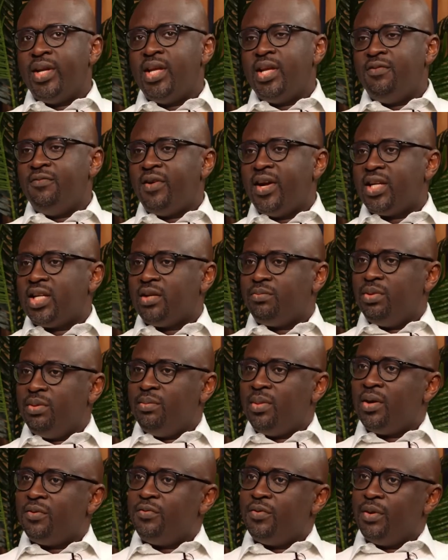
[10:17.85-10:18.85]
he invited me
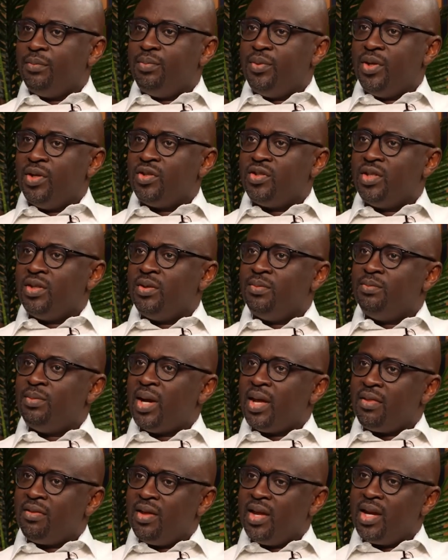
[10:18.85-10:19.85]
back for a PhD,
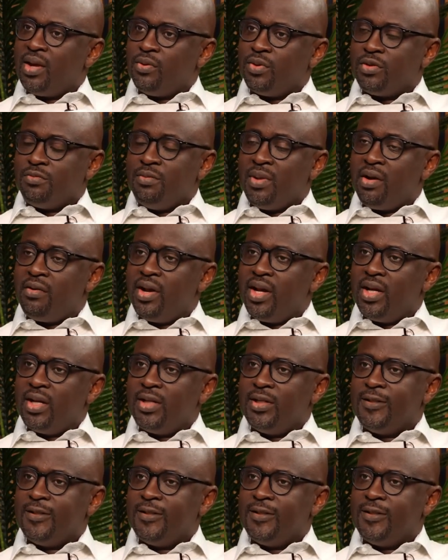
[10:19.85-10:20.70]
by then I was married.